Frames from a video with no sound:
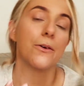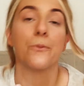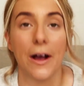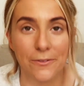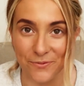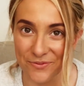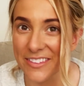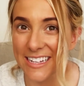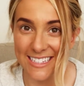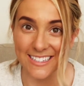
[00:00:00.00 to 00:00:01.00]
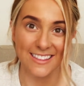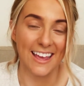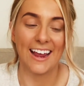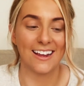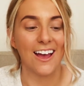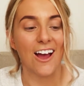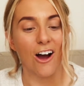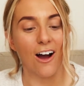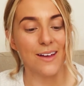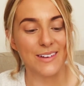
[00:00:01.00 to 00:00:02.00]
Well, this is the thing,
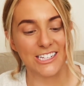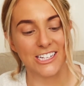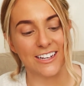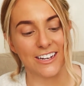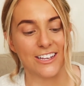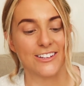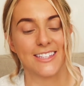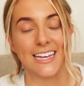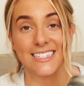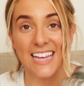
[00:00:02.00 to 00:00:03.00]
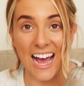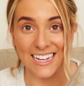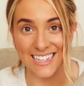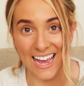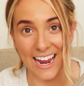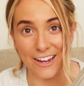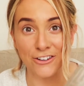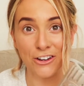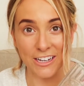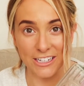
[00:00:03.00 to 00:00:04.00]
I'm actually going to use this as a
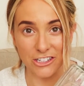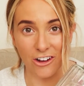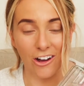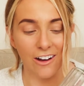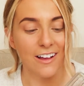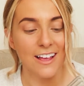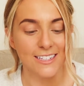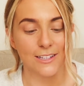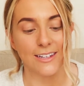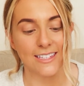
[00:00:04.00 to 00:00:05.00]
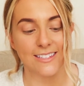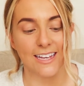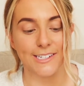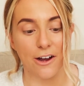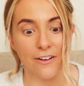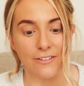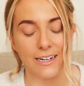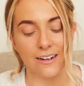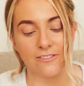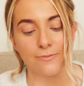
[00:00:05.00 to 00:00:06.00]
cookie jar. So as I said, I
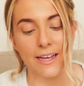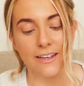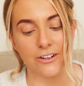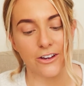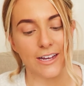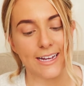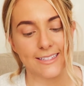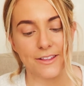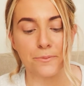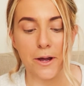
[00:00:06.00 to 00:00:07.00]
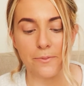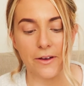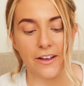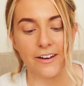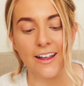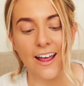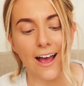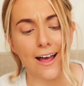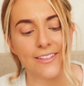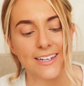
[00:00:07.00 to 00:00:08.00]
really love making cookies at the moment,
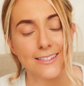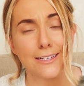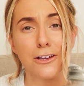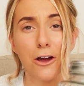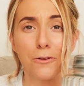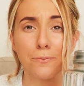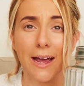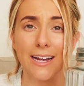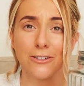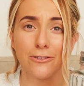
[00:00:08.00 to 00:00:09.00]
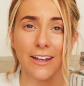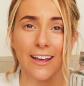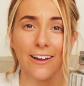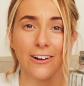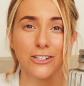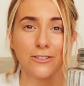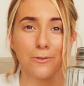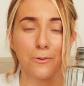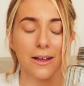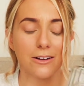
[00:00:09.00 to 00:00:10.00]
and this says homemade on it, and I just
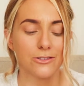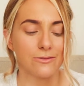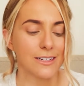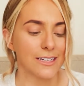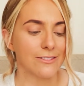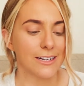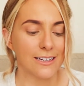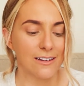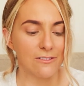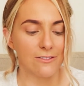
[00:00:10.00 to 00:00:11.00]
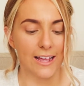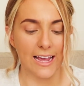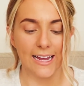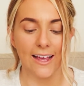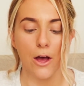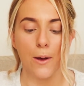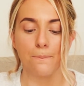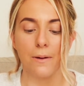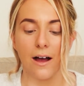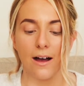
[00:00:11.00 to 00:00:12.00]
thought it looked really lovely.
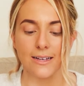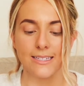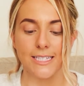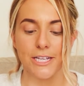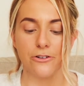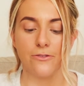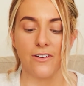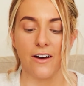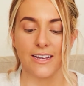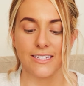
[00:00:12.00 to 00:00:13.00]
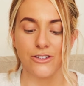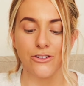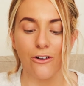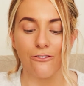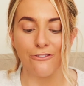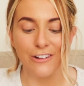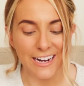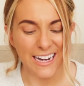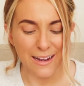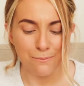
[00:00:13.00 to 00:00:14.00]
But silver is not
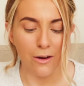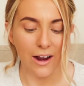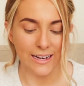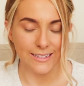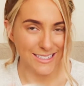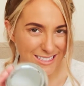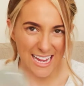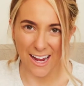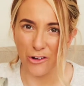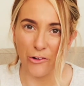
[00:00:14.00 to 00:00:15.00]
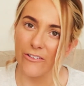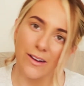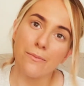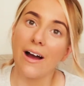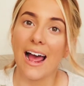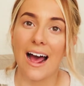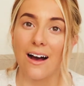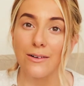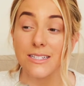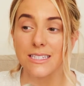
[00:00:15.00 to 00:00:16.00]
really my decor in my
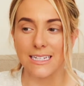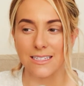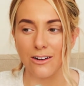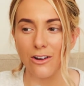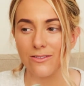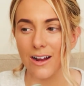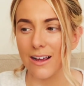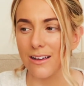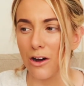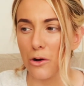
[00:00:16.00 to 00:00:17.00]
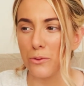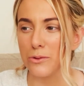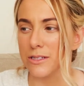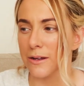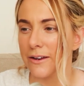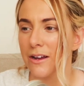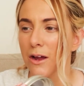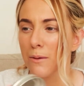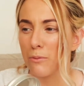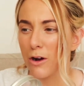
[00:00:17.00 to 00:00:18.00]
house. It's a lot of like golds and
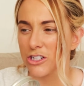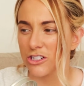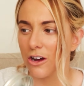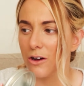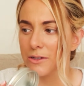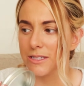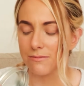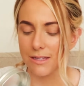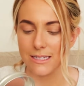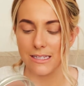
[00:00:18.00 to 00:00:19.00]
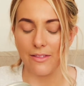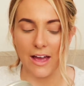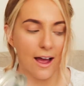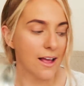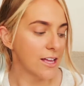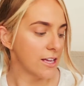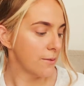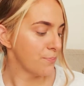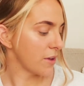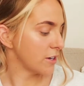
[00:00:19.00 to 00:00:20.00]
brush golds and things like that.
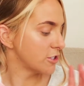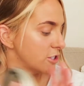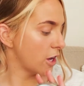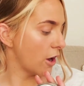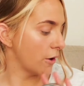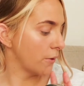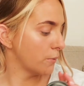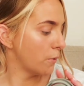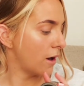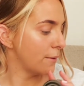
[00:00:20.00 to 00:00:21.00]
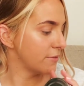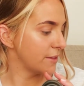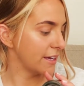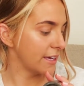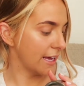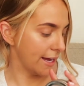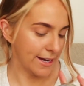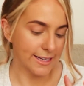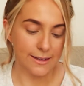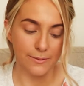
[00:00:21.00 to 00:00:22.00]
So what I'm thinking
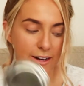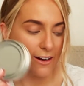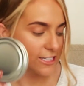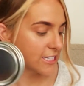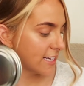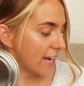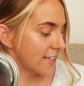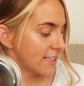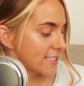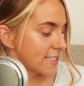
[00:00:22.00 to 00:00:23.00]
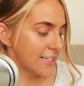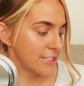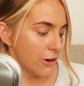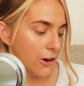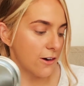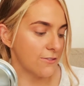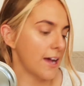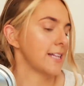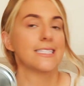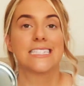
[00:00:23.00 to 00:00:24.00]
is I'm going to actually take this lid off
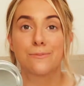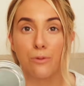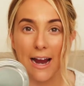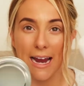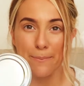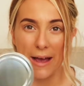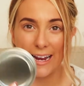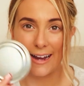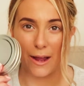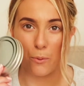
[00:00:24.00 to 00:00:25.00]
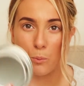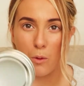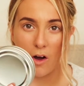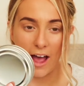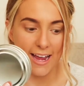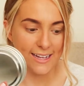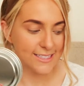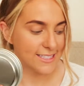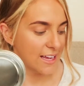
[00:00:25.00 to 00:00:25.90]
and spray paint it white,